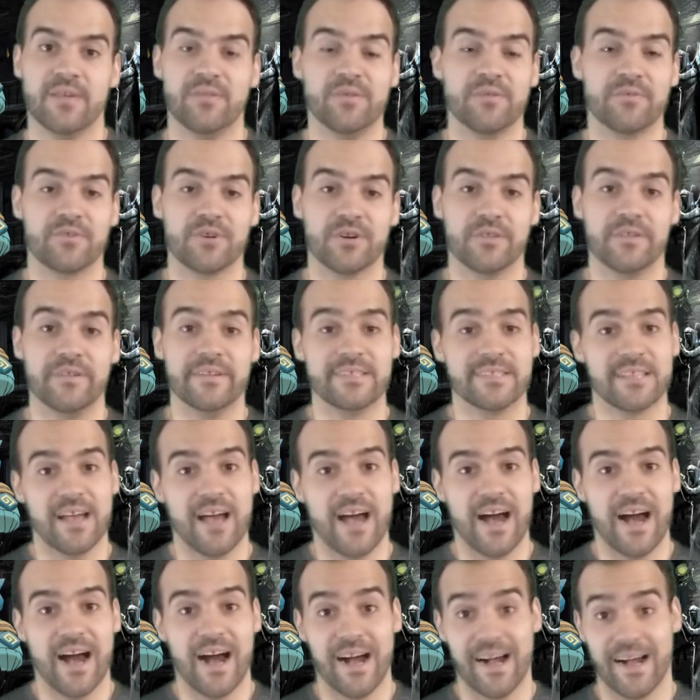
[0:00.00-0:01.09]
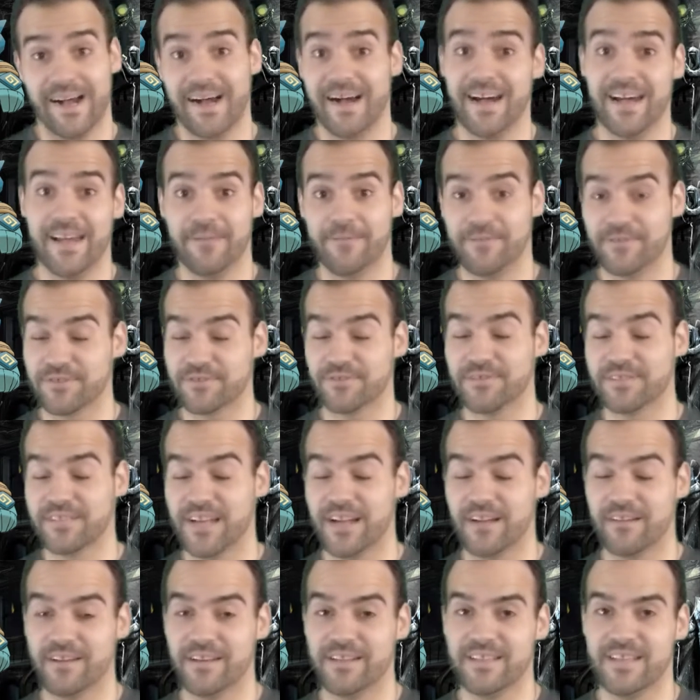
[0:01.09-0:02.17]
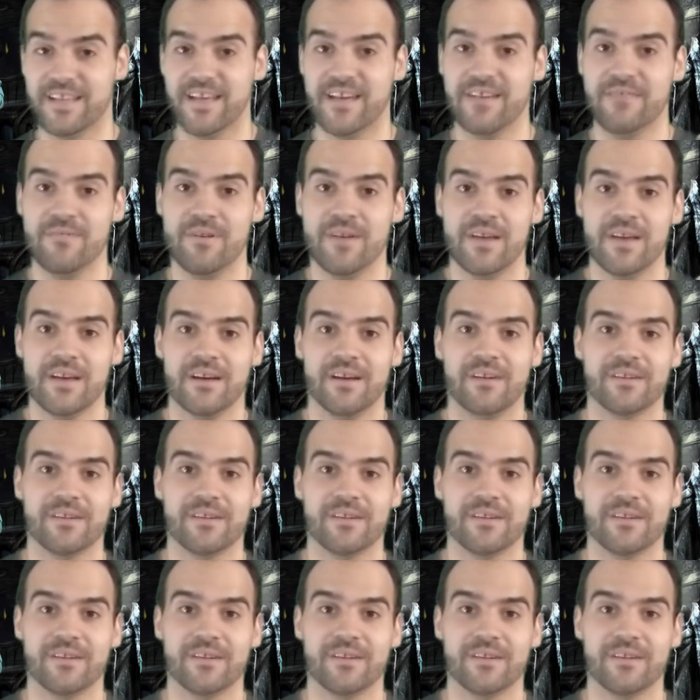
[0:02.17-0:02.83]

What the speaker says: And with Golem's high physical attack right there,